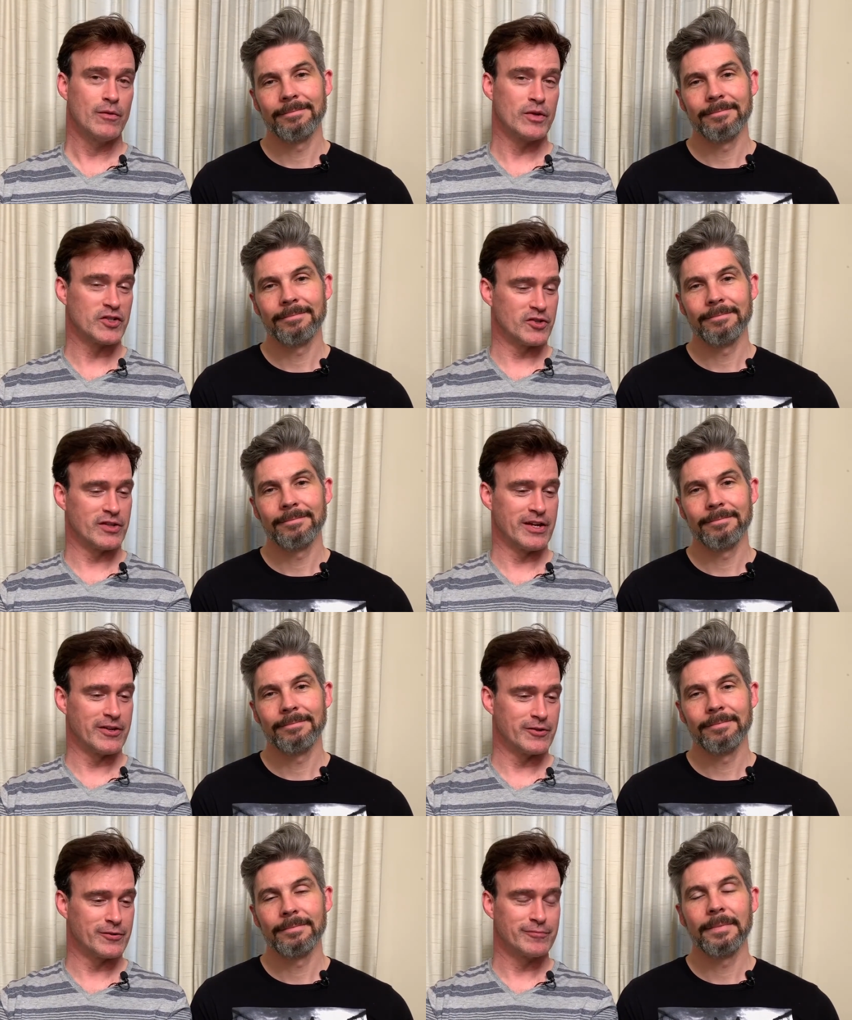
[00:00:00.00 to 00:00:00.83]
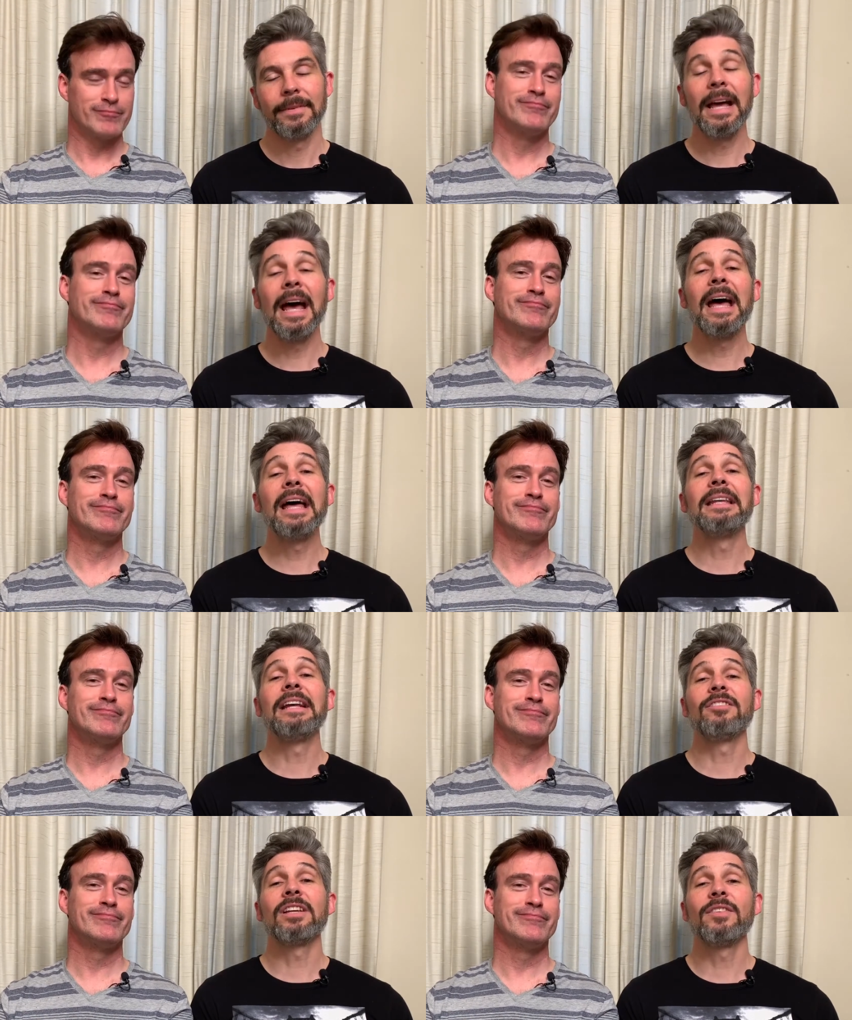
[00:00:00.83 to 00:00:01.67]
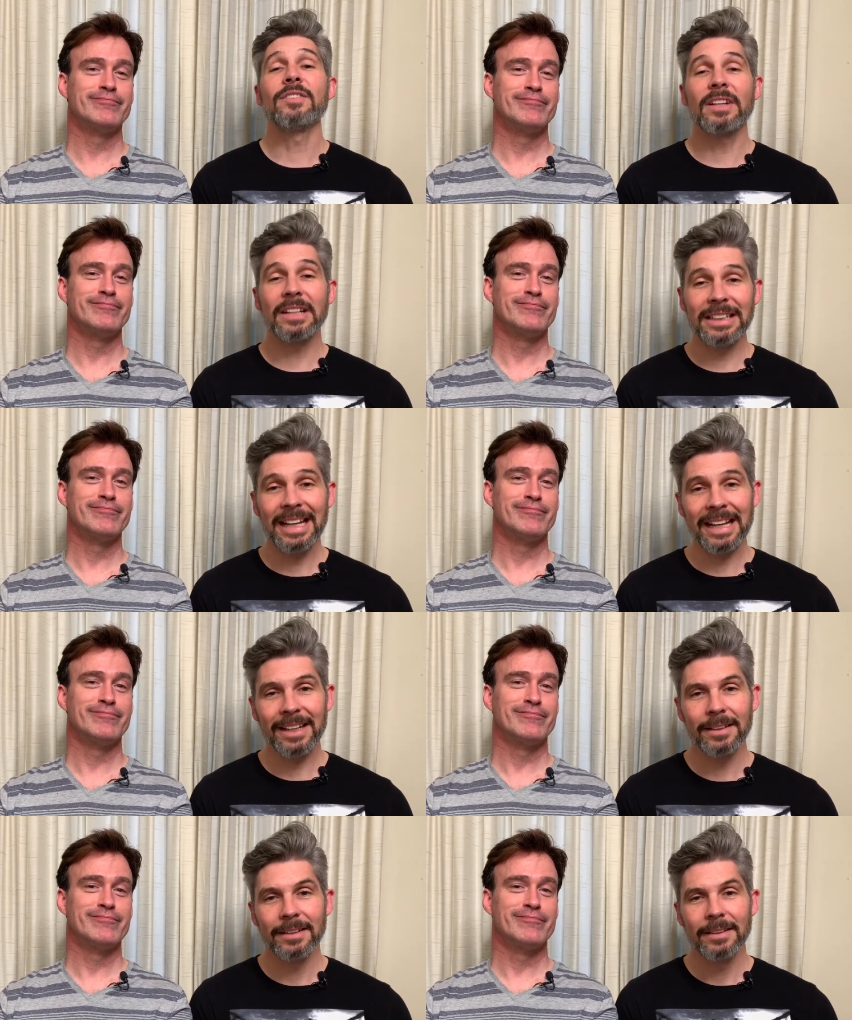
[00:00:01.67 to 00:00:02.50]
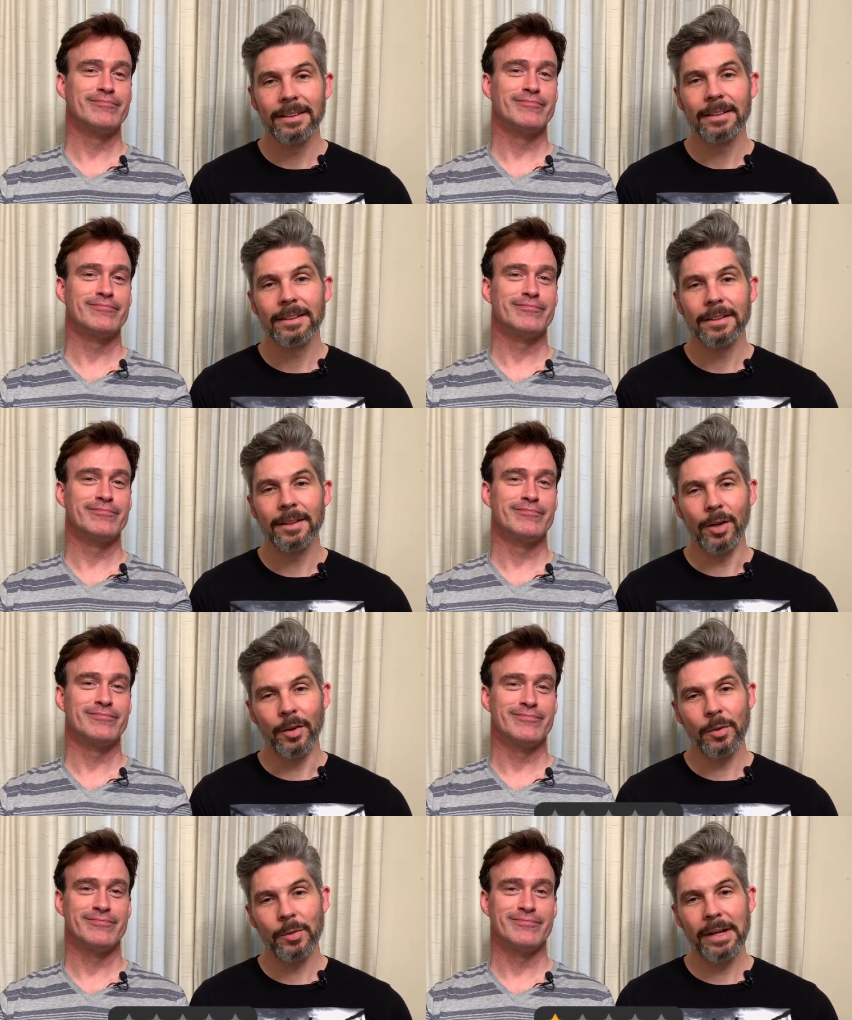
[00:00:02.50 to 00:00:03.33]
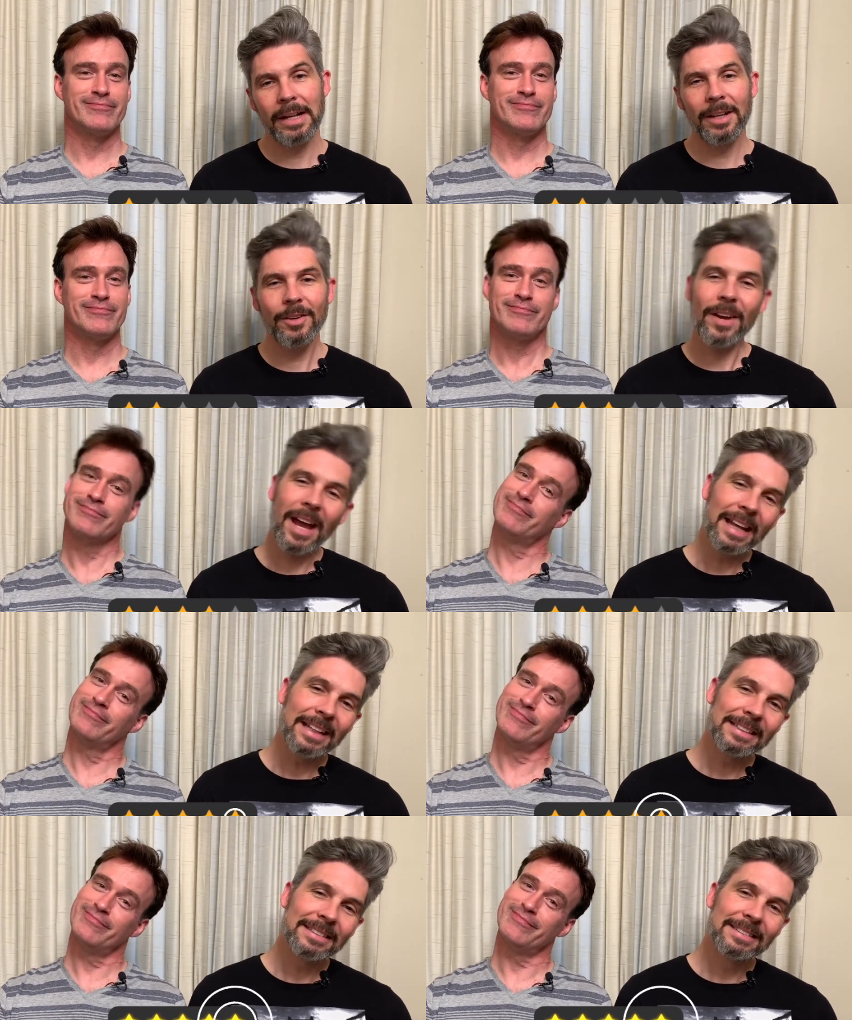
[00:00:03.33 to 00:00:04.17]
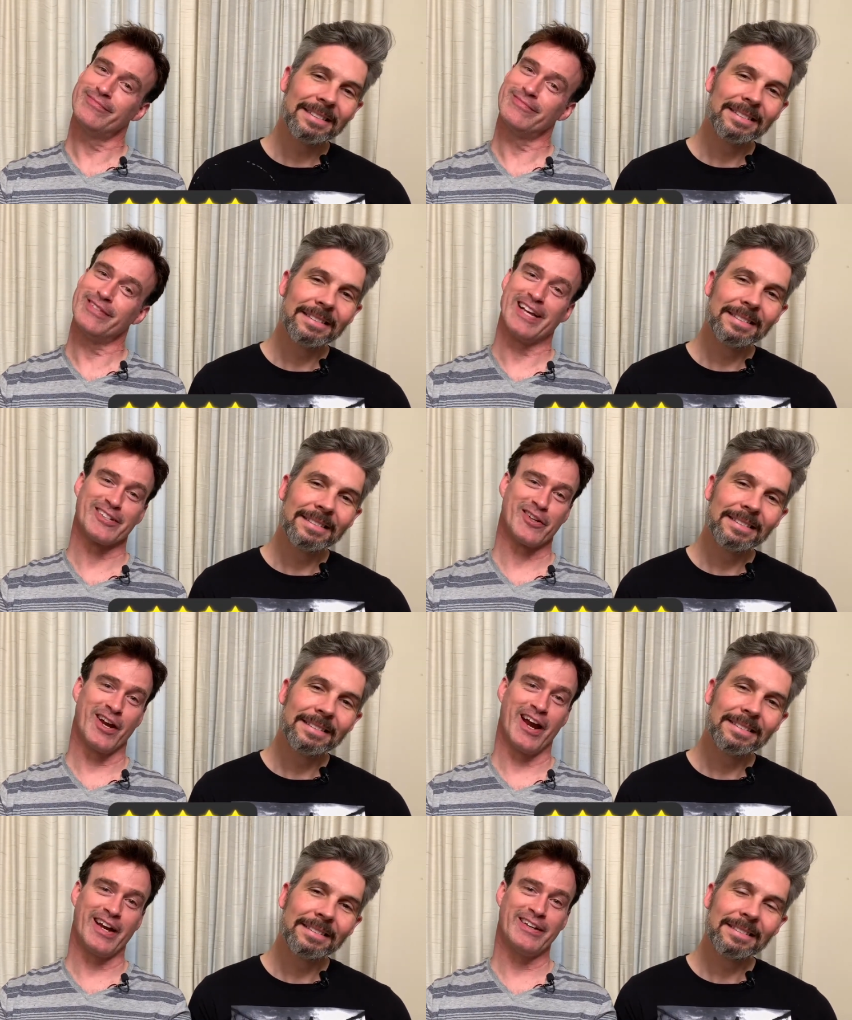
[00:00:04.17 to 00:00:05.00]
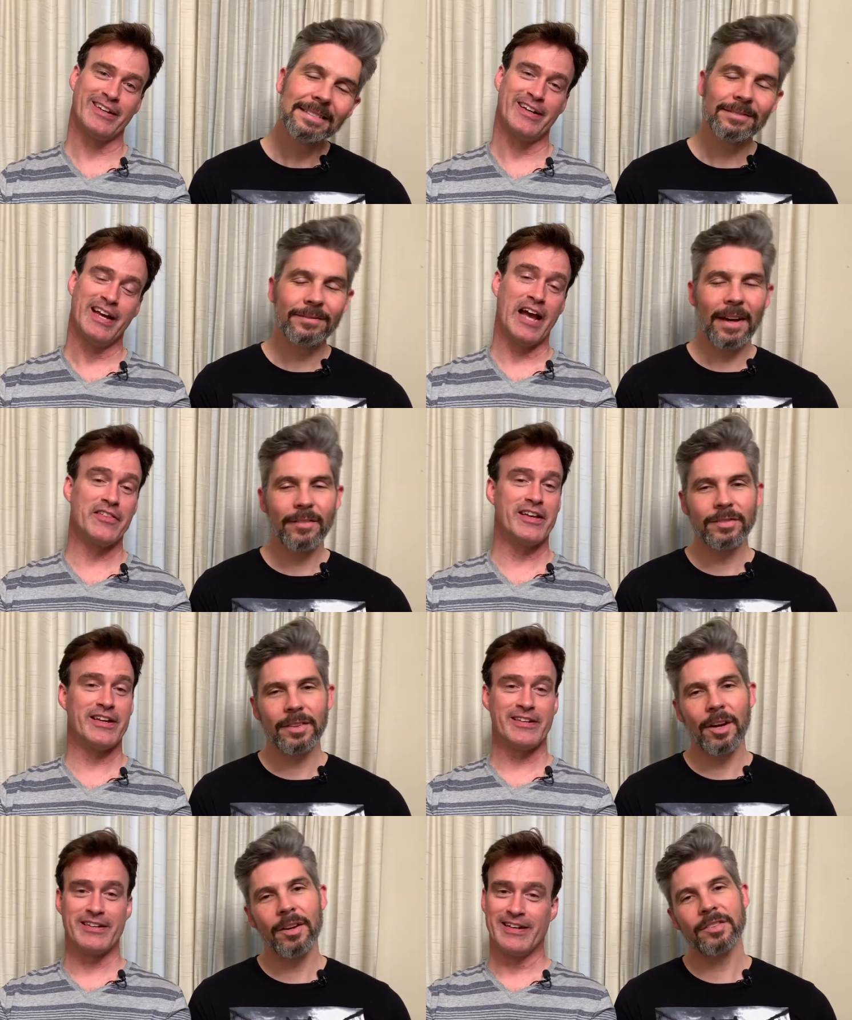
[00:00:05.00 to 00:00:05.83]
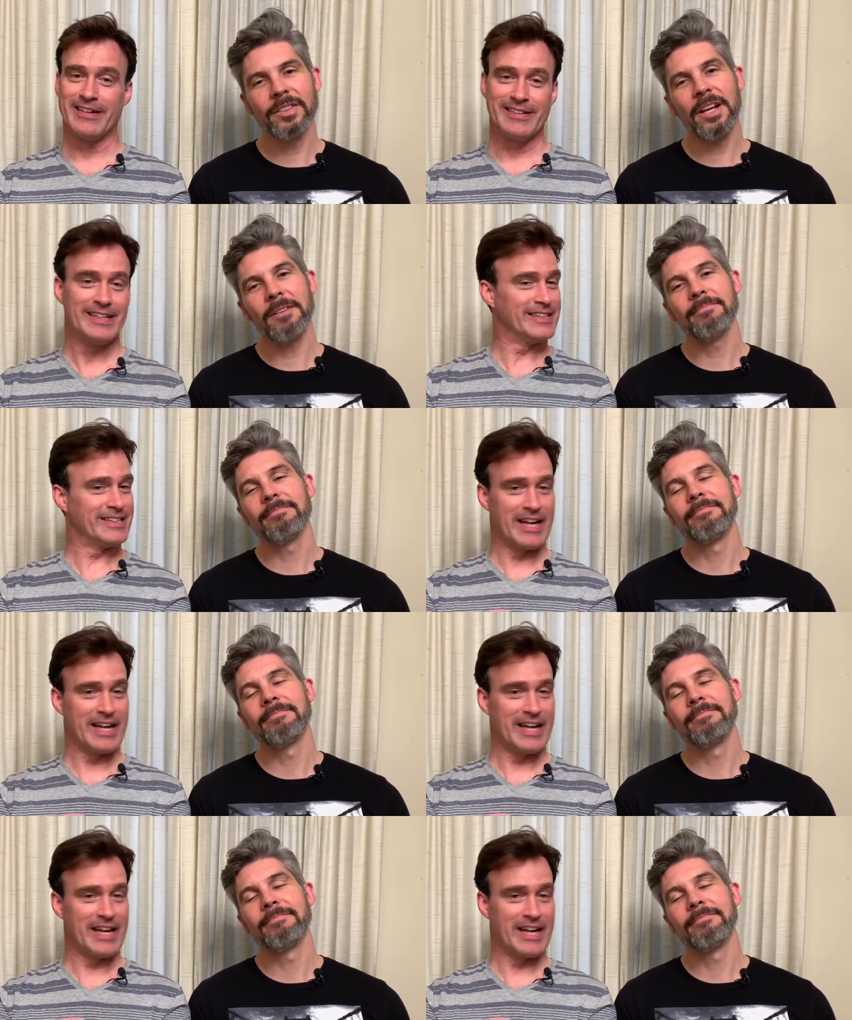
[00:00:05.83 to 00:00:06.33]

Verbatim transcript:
Speaker 1: what should they do? Then they should give us a click all the way to the right.
Speaker 2: That's right. Five and then stars up.